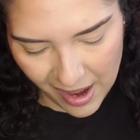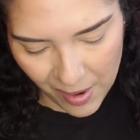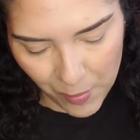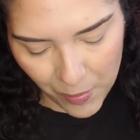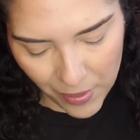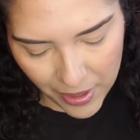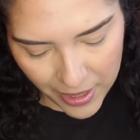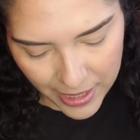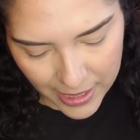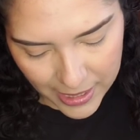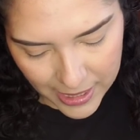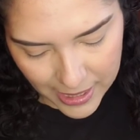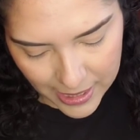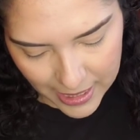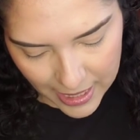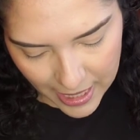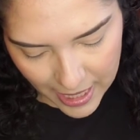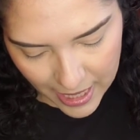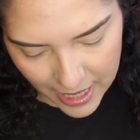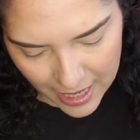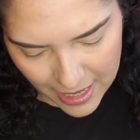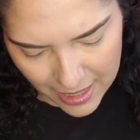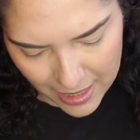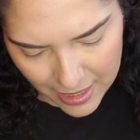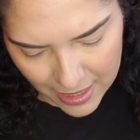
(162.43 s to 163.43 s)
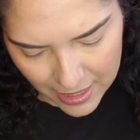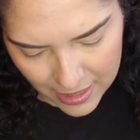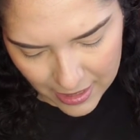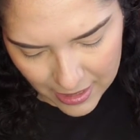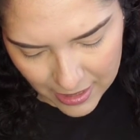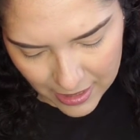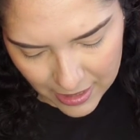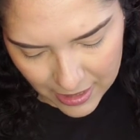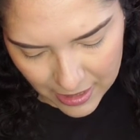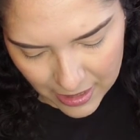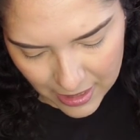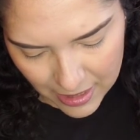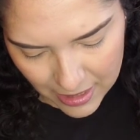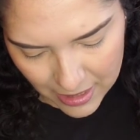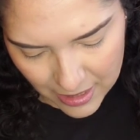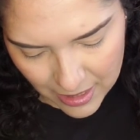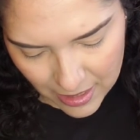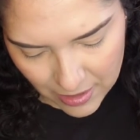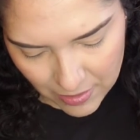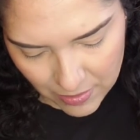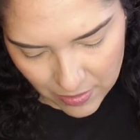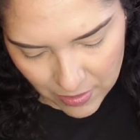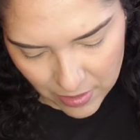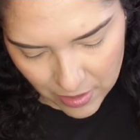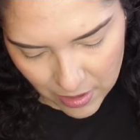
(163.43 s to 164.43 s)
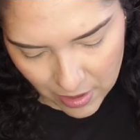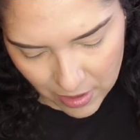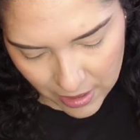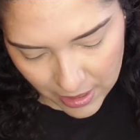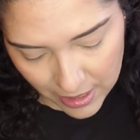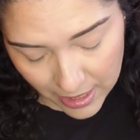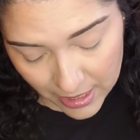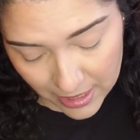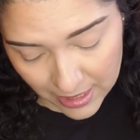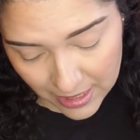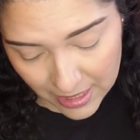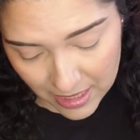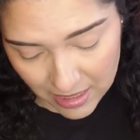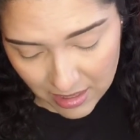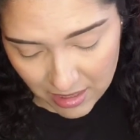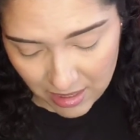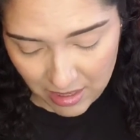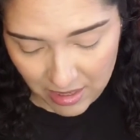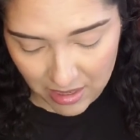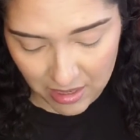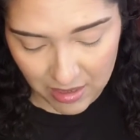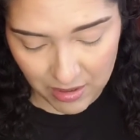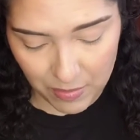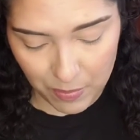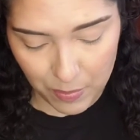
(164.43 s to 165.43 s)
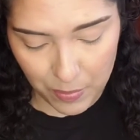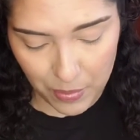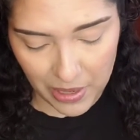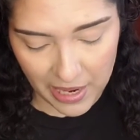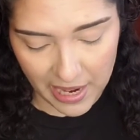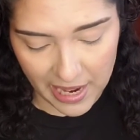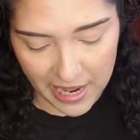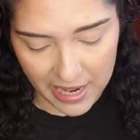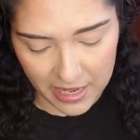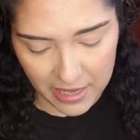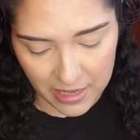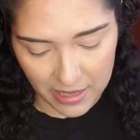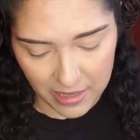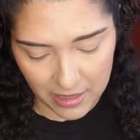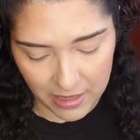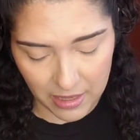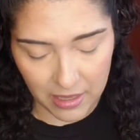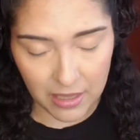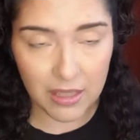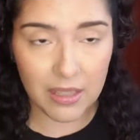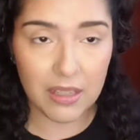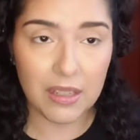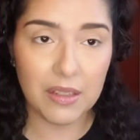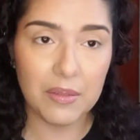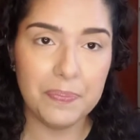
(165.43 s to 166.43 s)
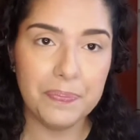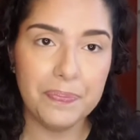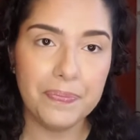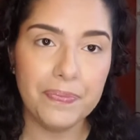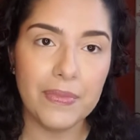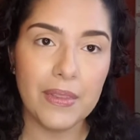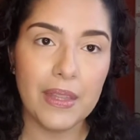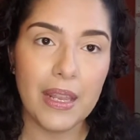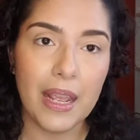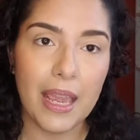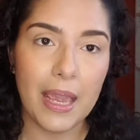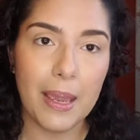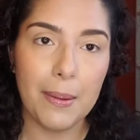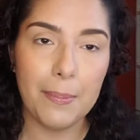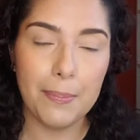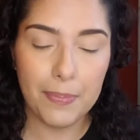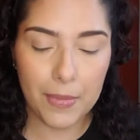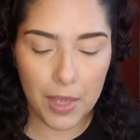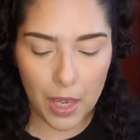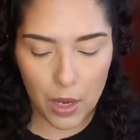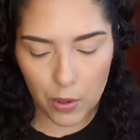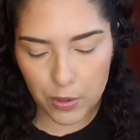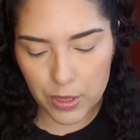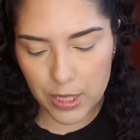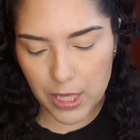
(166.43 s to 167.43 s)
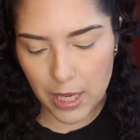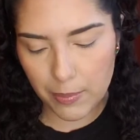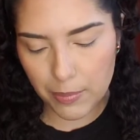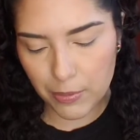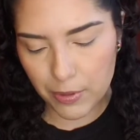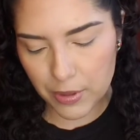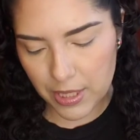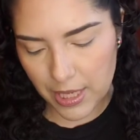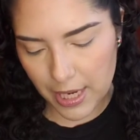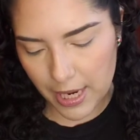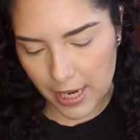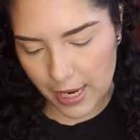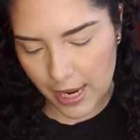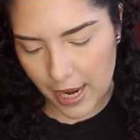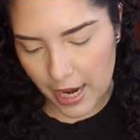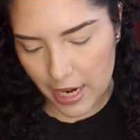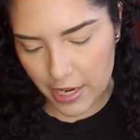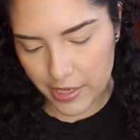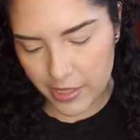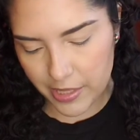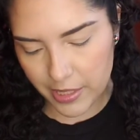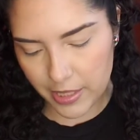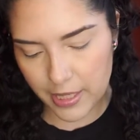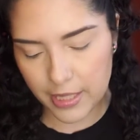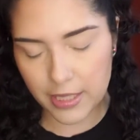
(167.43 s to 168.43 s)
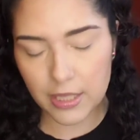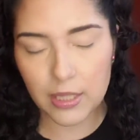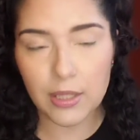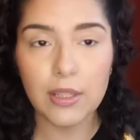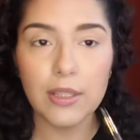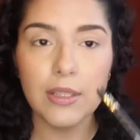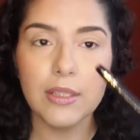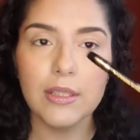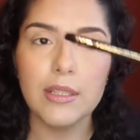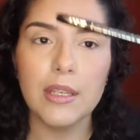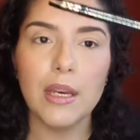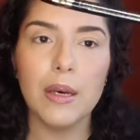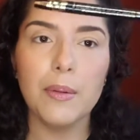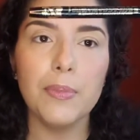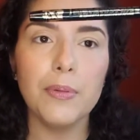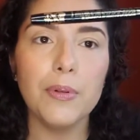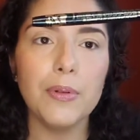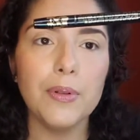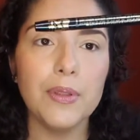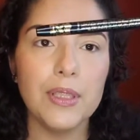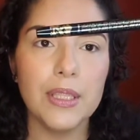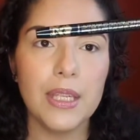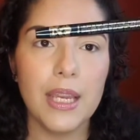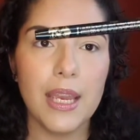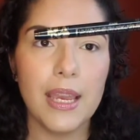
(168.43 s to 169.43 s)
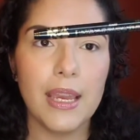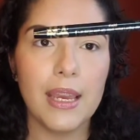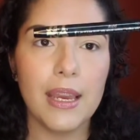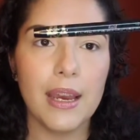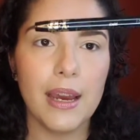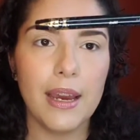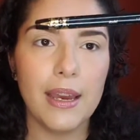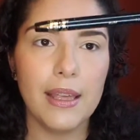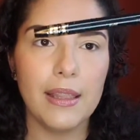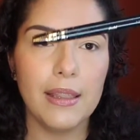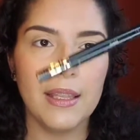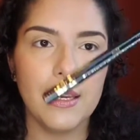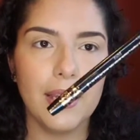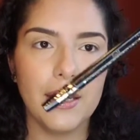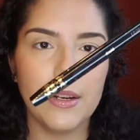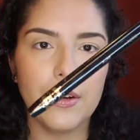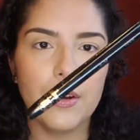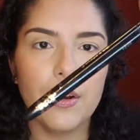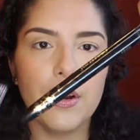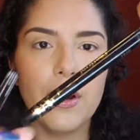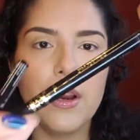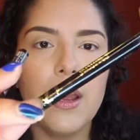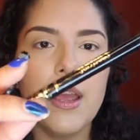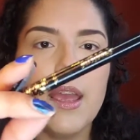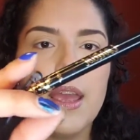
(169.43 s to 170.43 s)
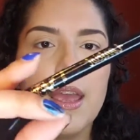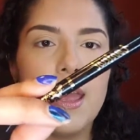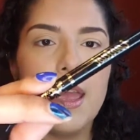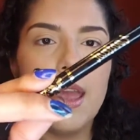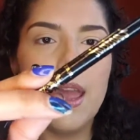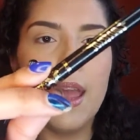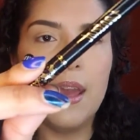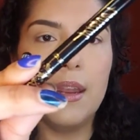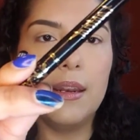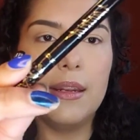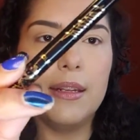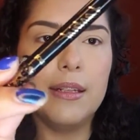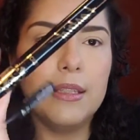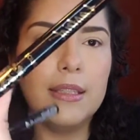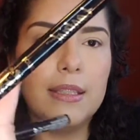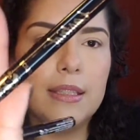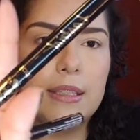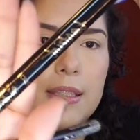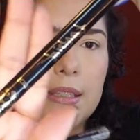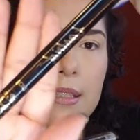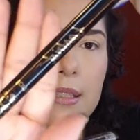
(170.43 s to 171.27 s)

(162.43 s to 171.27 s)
want to say this doesn't, I guess that's the brand, the name. Oh, Double Take, actually. It's called Double Take Eyeliner, and it's